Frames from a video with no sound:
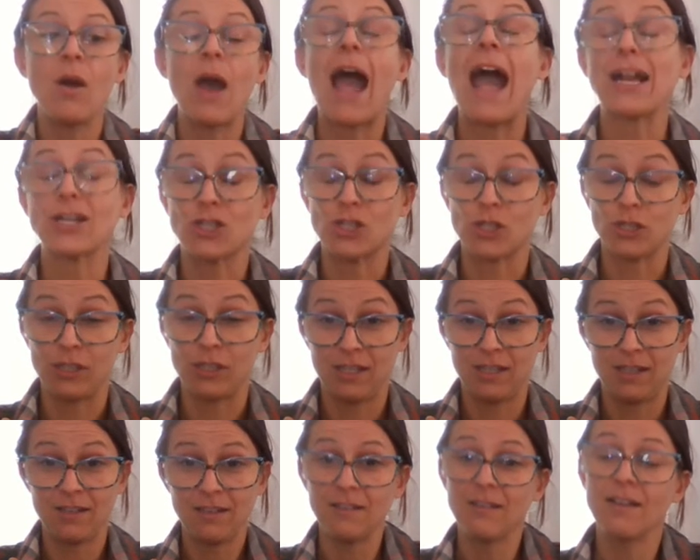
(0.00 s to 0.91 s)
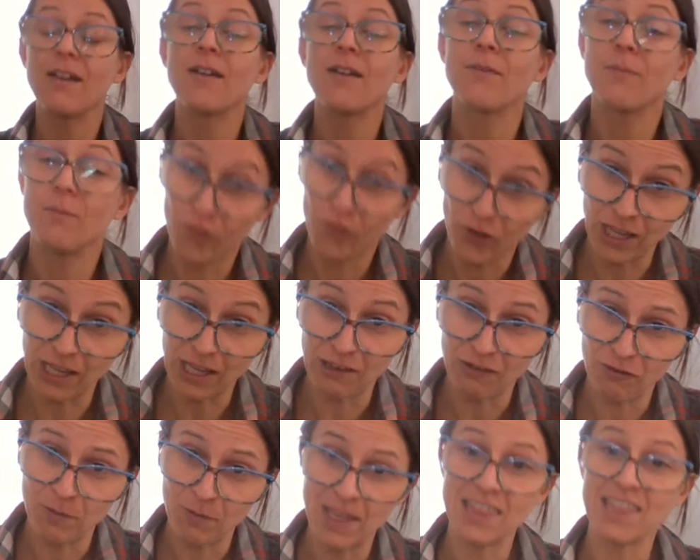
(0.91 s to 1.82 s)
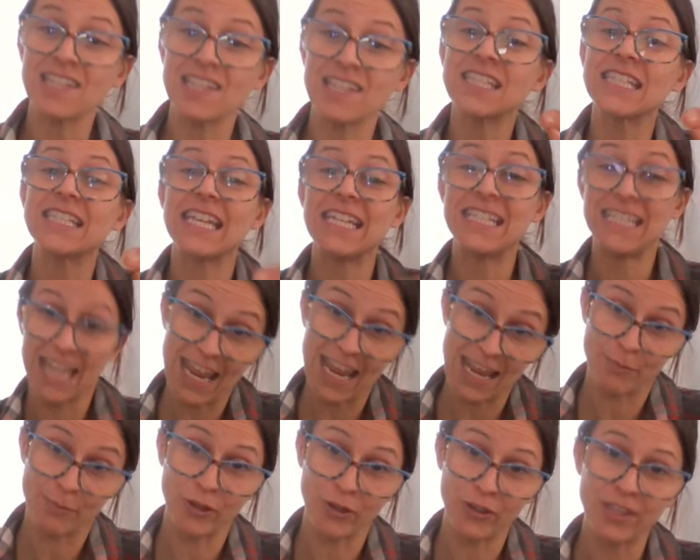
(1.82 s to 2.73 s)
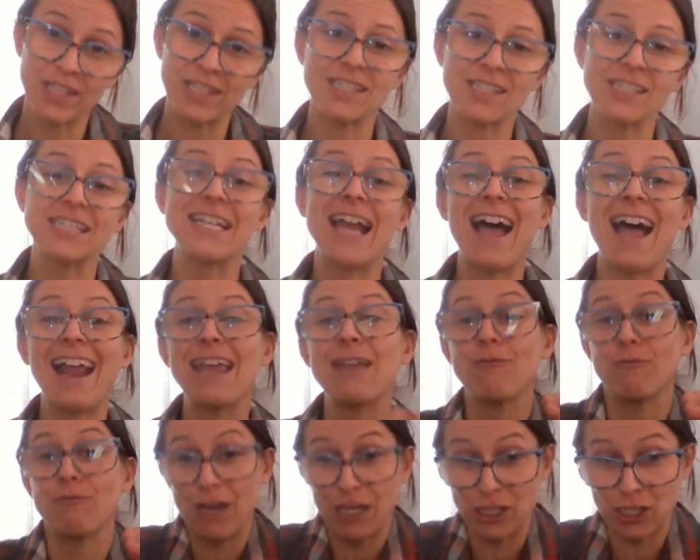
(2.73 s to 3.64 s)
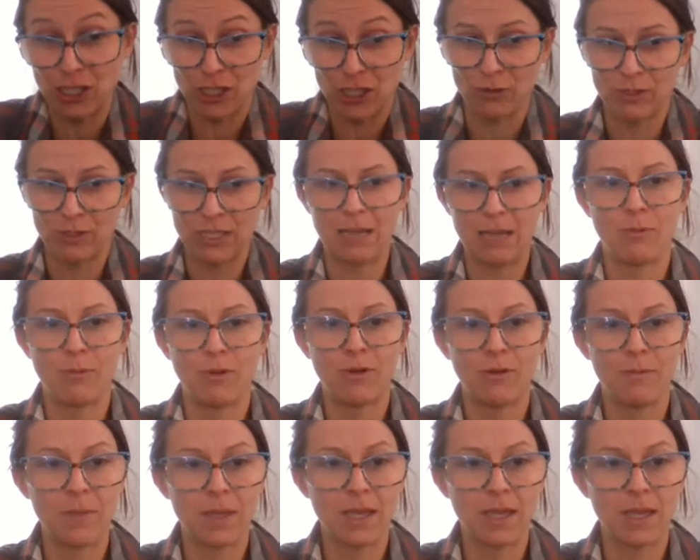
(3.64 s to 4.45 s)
actually, forgive me, this is a table. This is not a ratio table